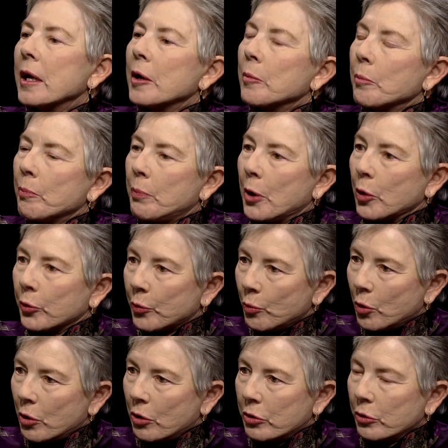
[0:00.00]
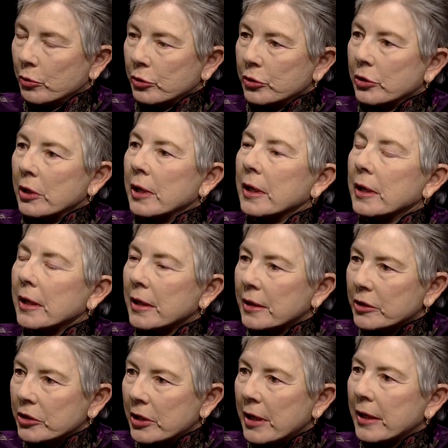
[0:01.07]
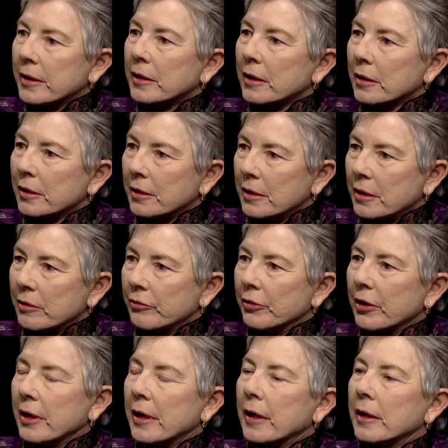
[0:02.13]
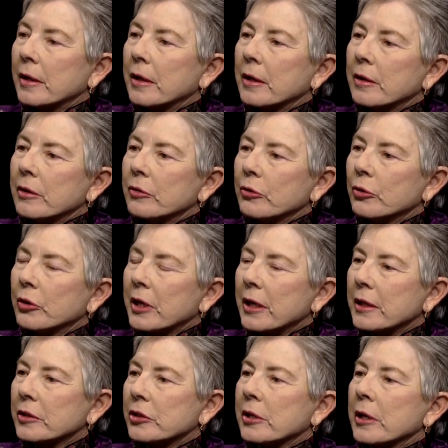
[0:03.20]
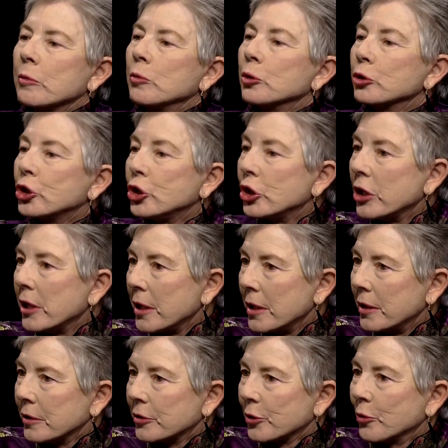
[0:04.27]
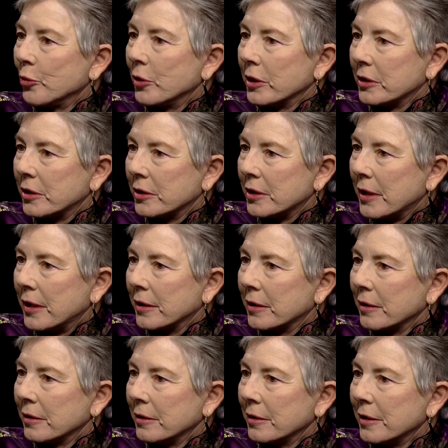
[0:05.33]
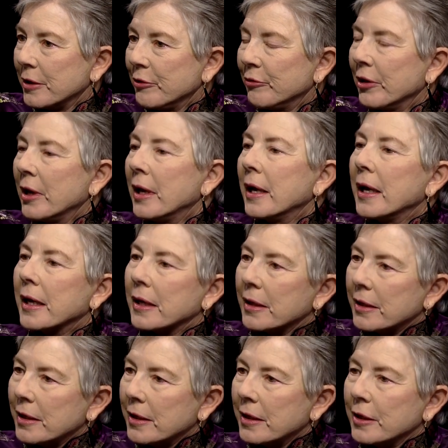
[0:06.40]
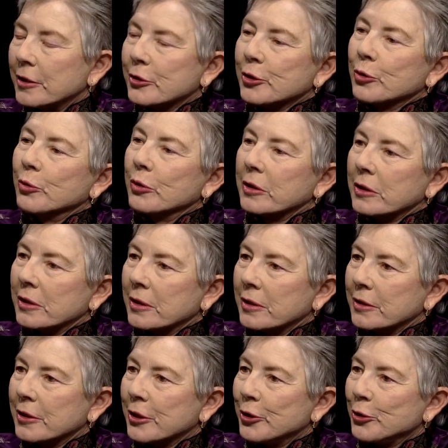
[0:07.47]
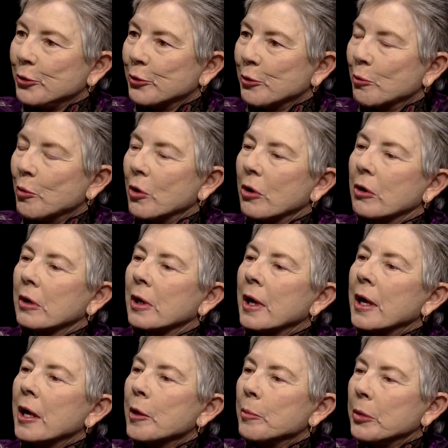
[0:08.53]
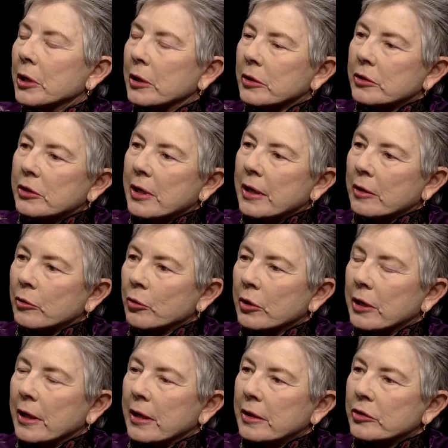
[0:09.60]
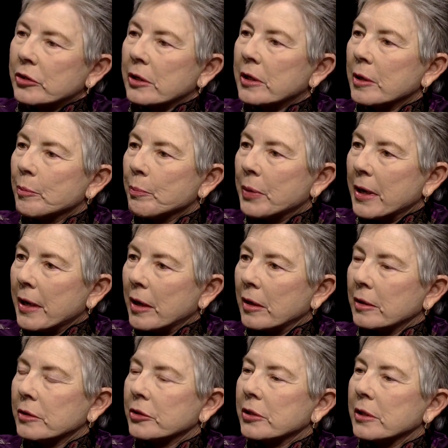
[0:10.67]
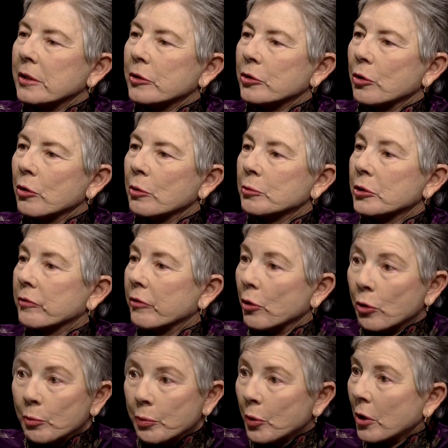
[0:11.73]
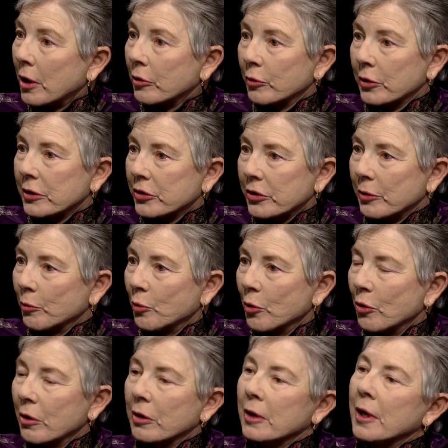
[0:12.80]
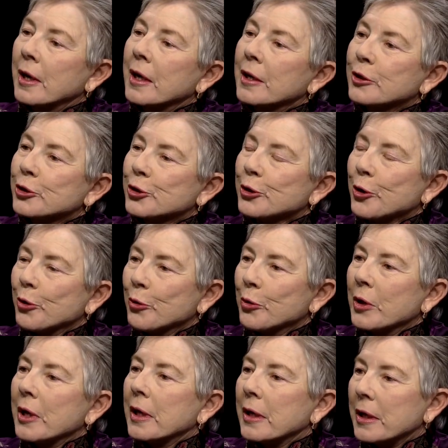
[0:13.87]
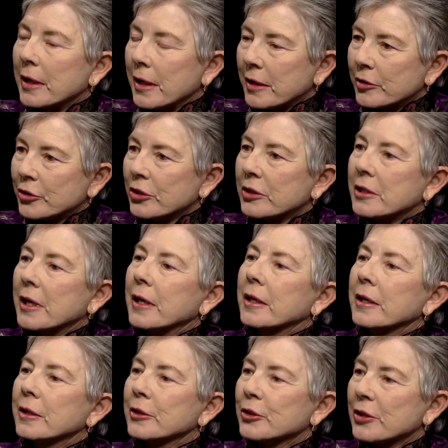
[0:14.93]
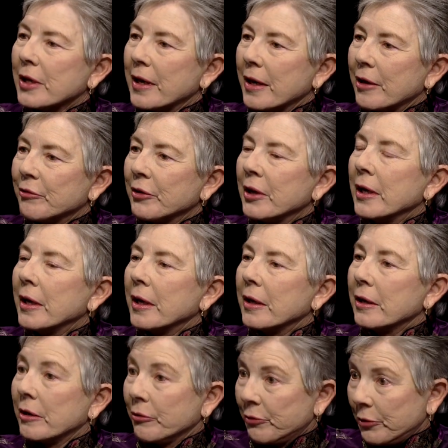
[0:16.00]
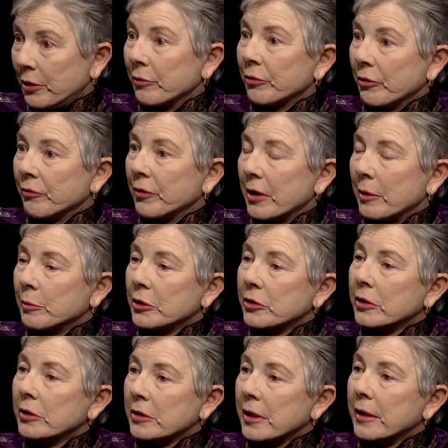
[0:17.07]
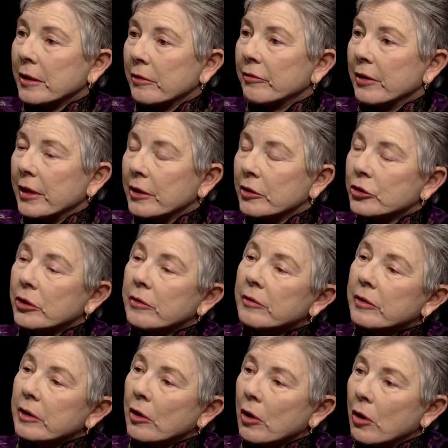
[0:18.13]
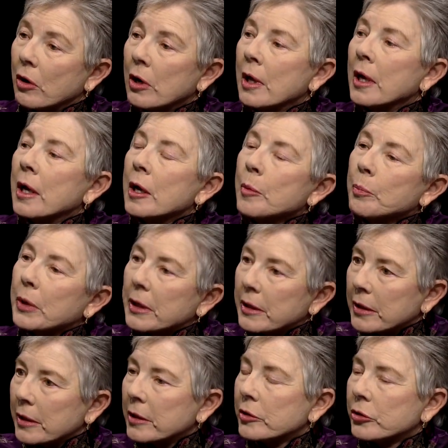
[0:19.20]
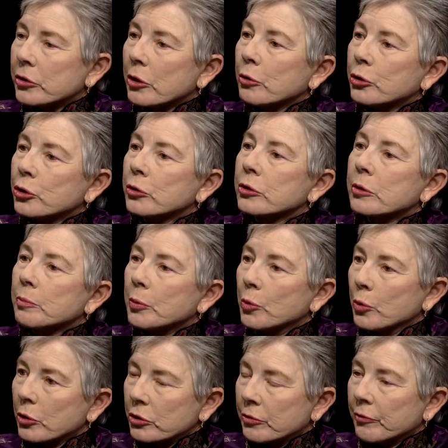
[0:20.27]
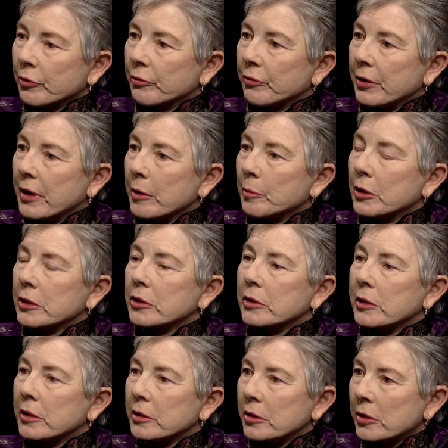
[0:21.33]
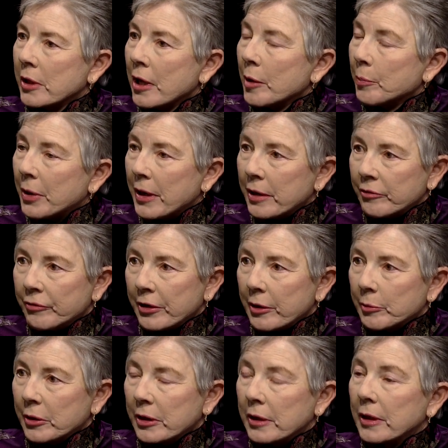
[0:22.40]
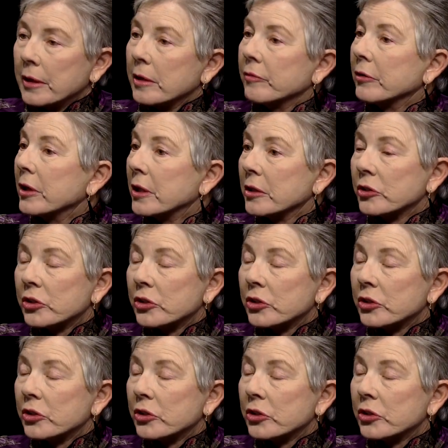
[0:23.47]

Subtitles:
both workers, can take the leave. And you can't say, well, she is going to take the leave and he is going to continue to work, because that creates an imbalance in terms of her progress at work. So he has to take his half if the family's going to take advantage of it at all. But it is social supports for families. It's paid family leave. It is